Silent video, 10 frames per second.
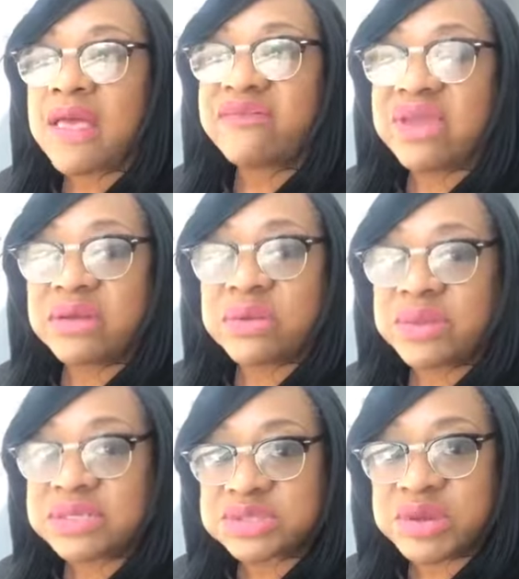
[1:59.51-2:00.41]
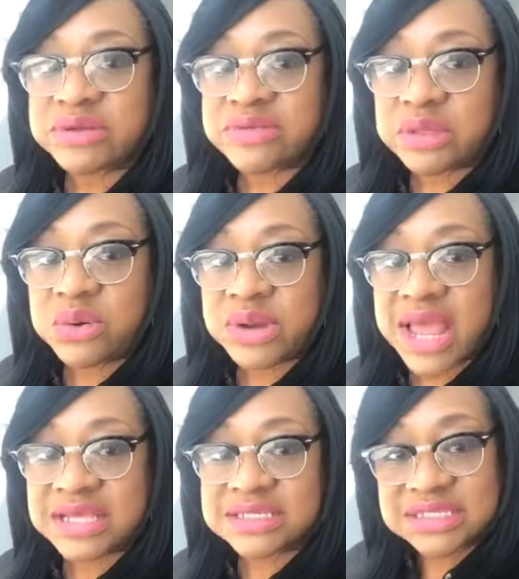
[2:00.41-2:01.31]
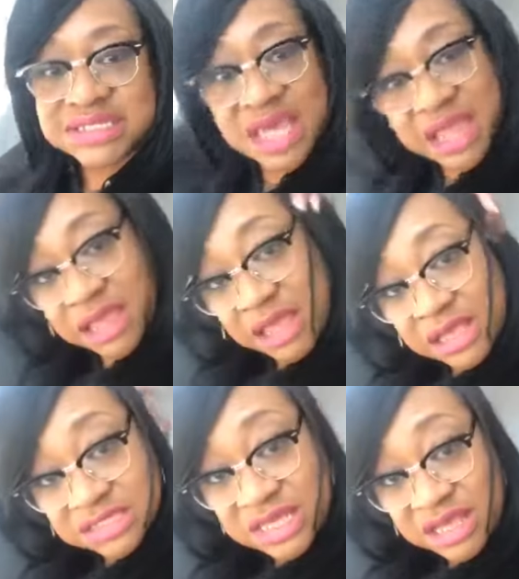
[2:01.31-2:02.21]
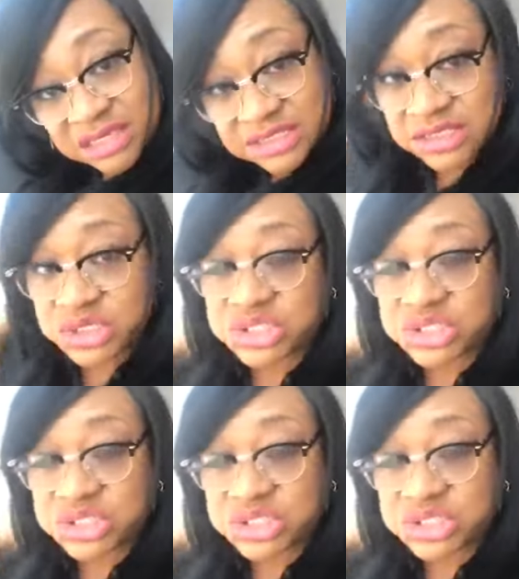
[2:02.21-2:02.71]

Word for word: of hearing what the Spirit of the Lord has to say to us, the